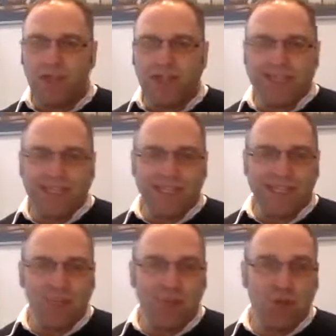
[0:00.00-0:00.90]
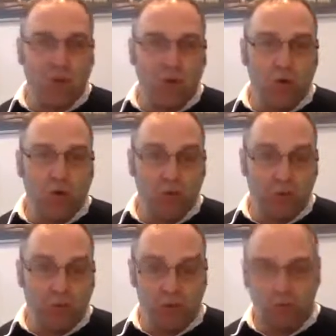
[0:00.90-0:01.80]
disease stage do we want to
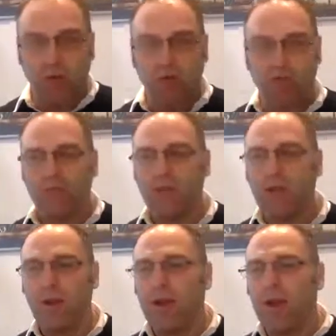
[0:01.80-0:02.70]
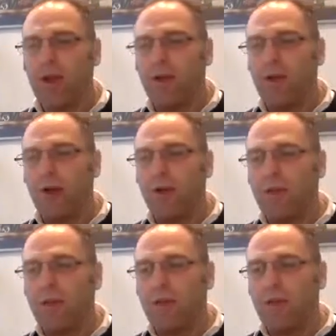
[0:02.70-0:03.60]
pursue?
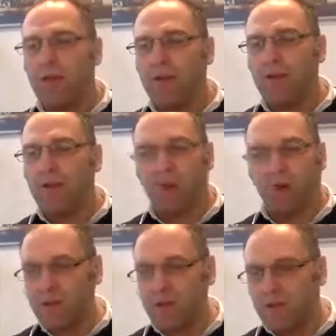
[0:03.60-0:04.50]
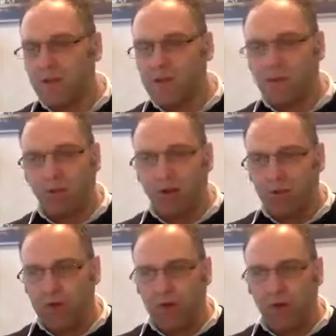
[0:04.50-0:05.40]
And then there's always the
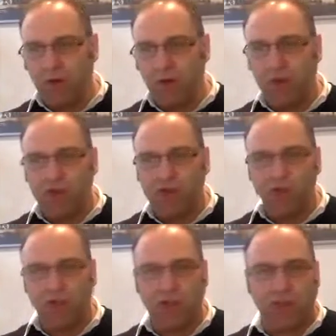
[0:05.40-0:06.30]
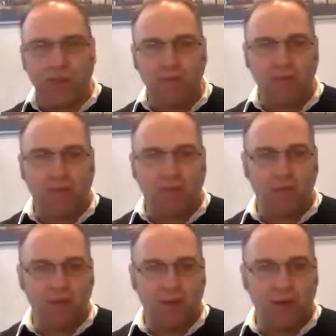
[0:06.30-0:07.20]
profitability questions. Which types of
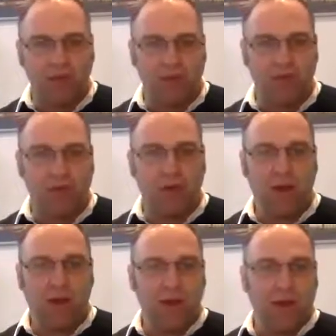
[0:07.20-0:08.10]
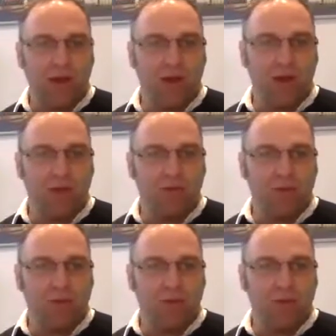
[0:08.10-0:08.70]
compounds have